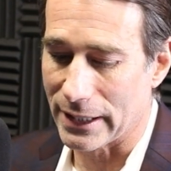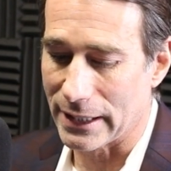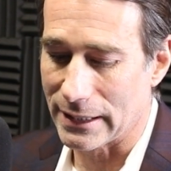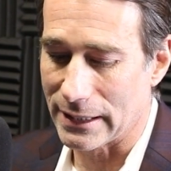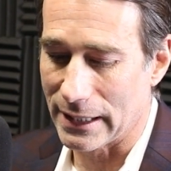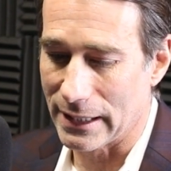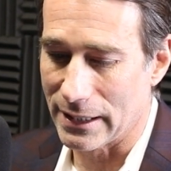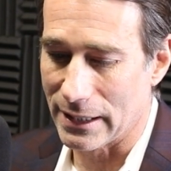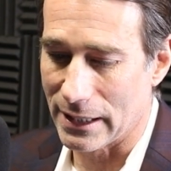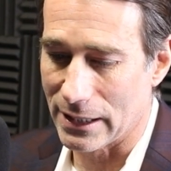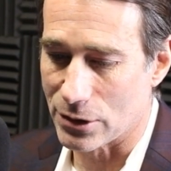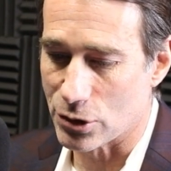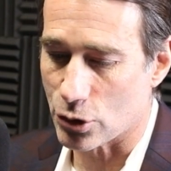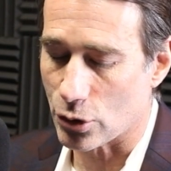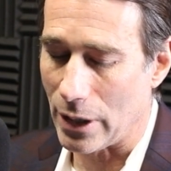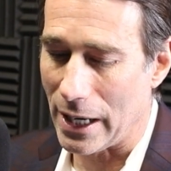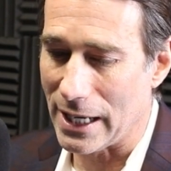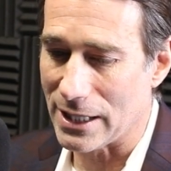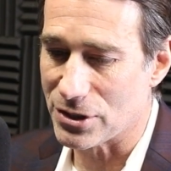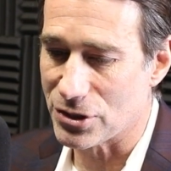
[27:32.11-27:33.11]
It, it, it
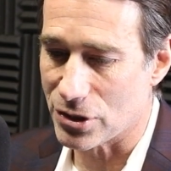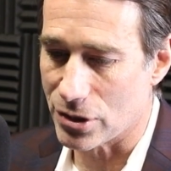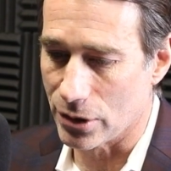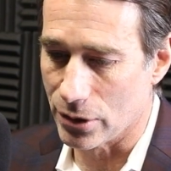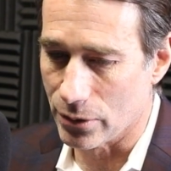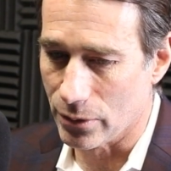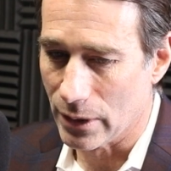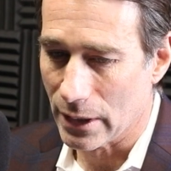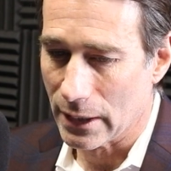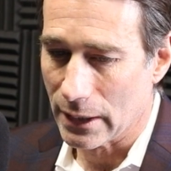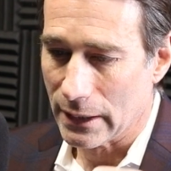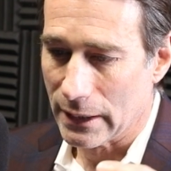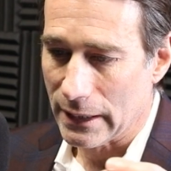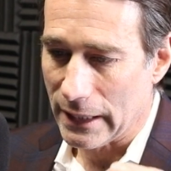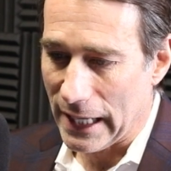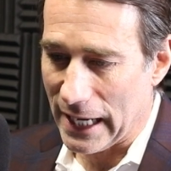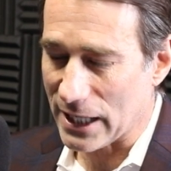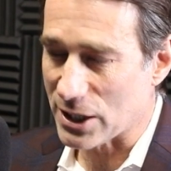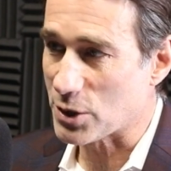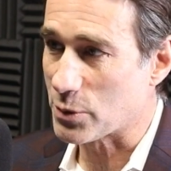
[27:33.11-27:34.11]
tries to
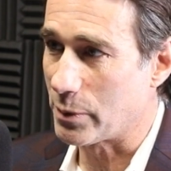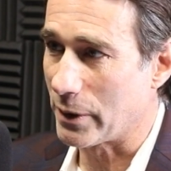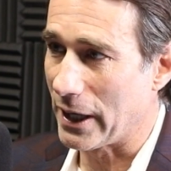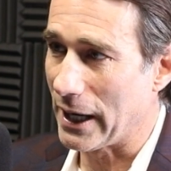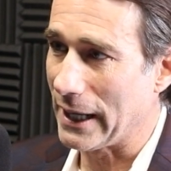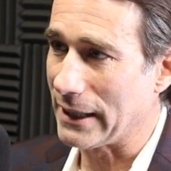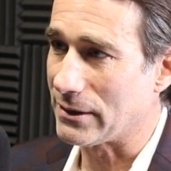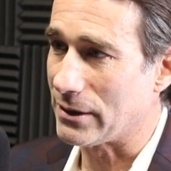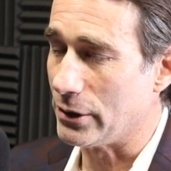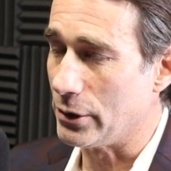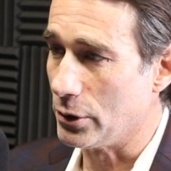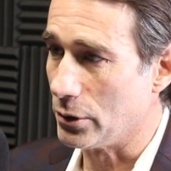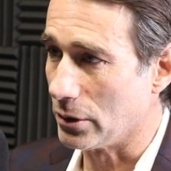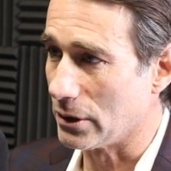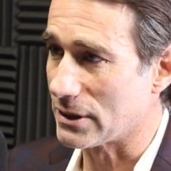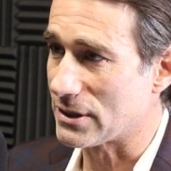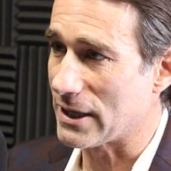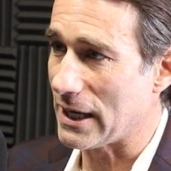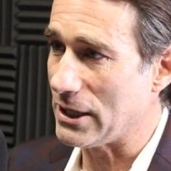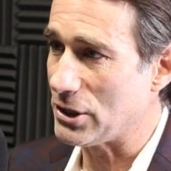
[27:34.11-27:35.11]
expedite the
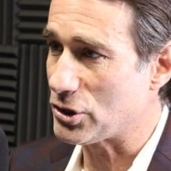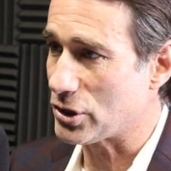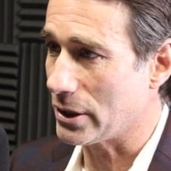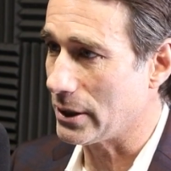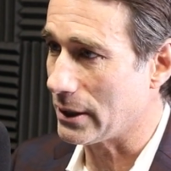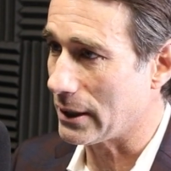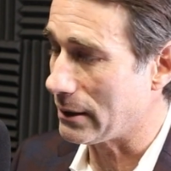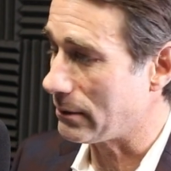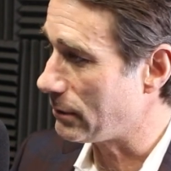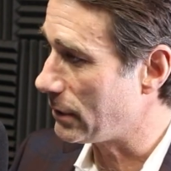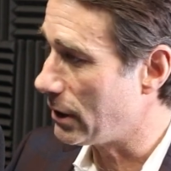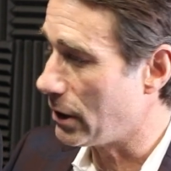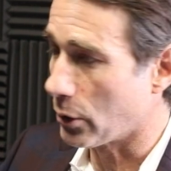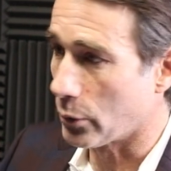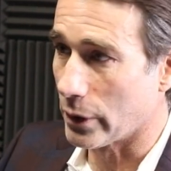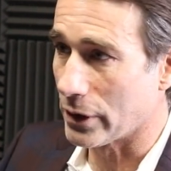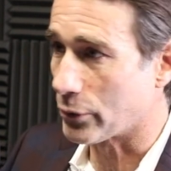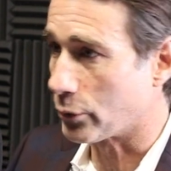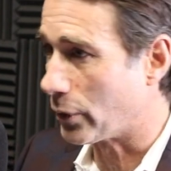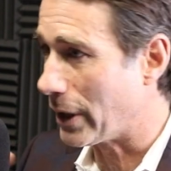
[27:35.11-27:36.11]
utilization and, you know,
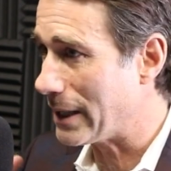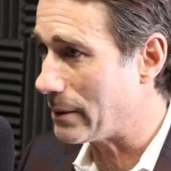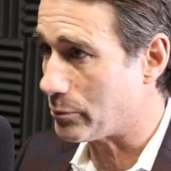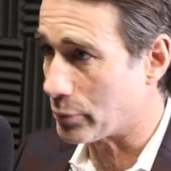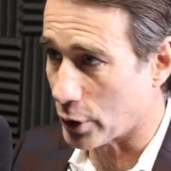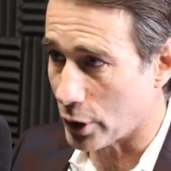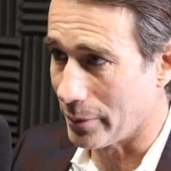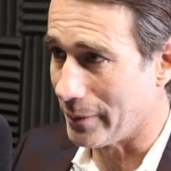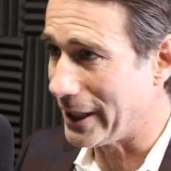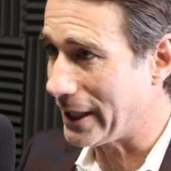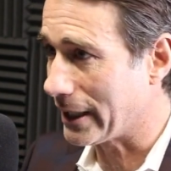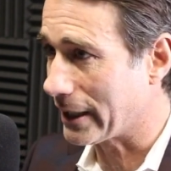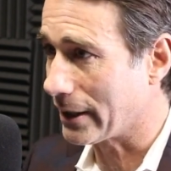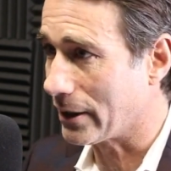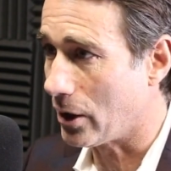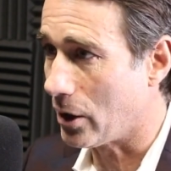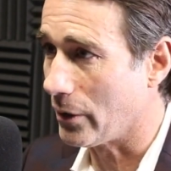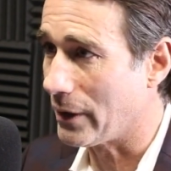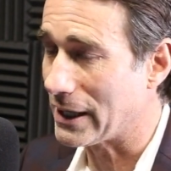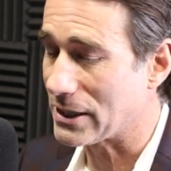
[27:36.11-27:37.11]
with right permitting
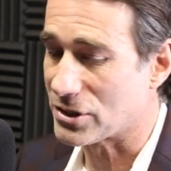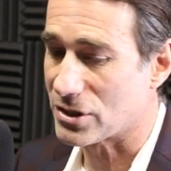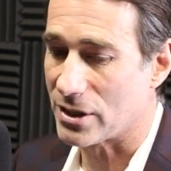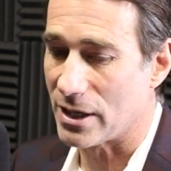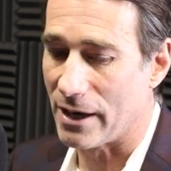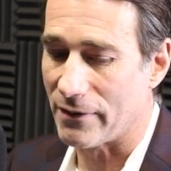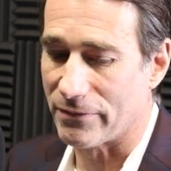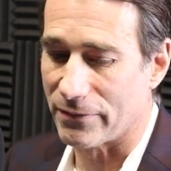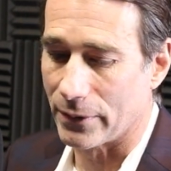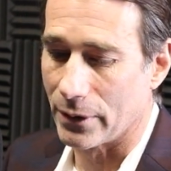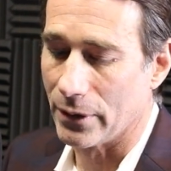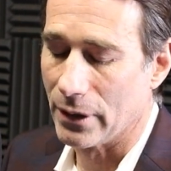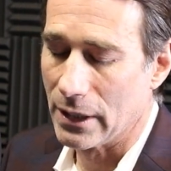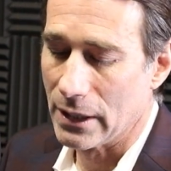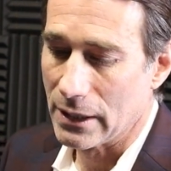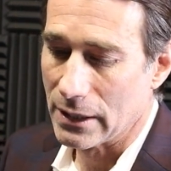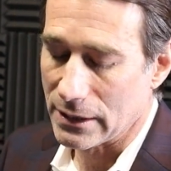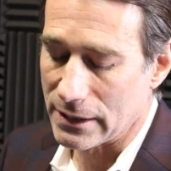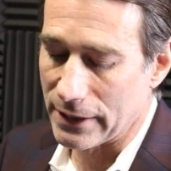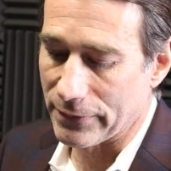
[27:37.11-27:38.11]
and all that stuff for
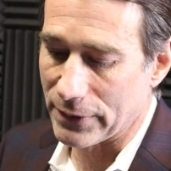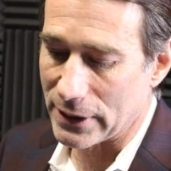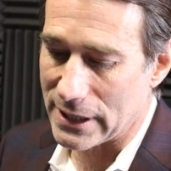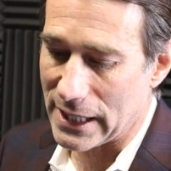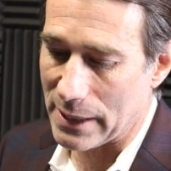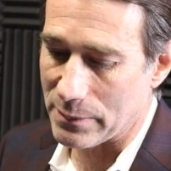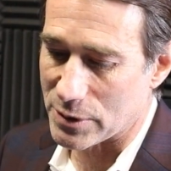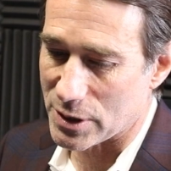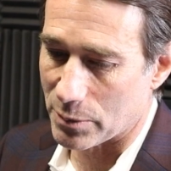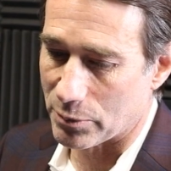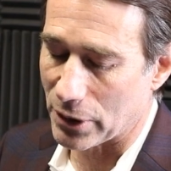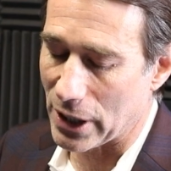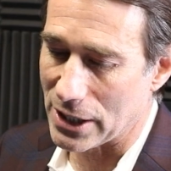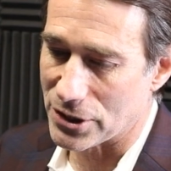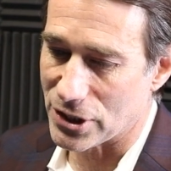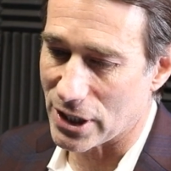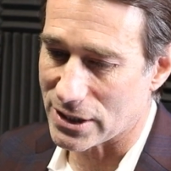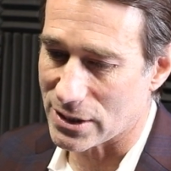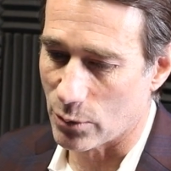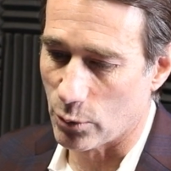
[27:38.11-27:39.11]
different types of
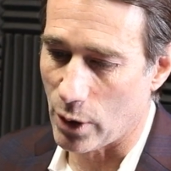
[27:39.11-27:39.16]
projects.